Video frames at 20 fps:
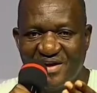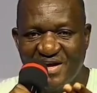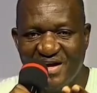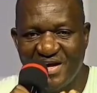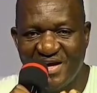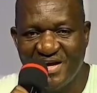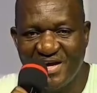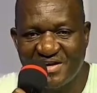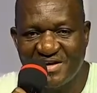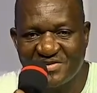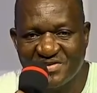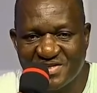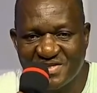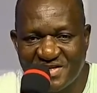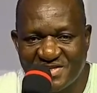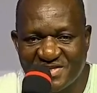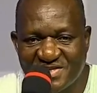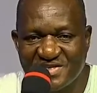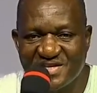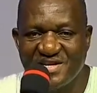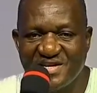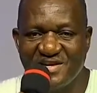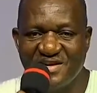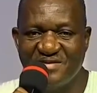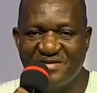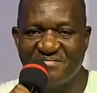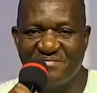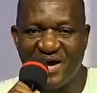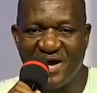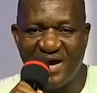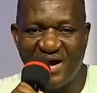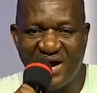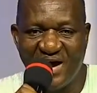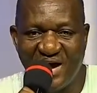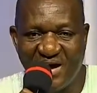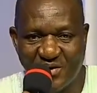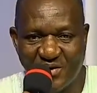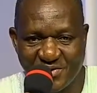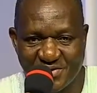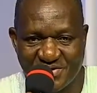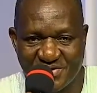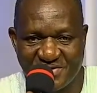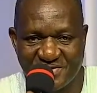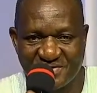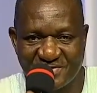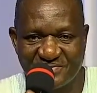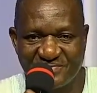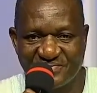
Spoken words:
Electricity in my house